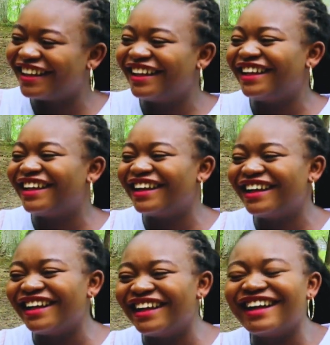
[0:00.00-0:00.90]

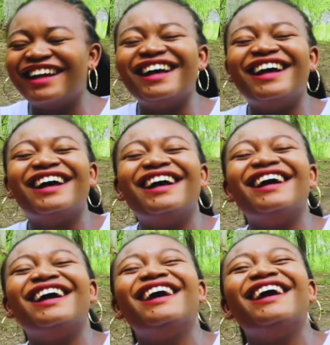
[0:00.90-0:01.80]

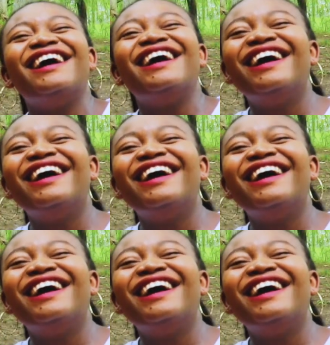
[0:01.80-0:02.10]
[no speech]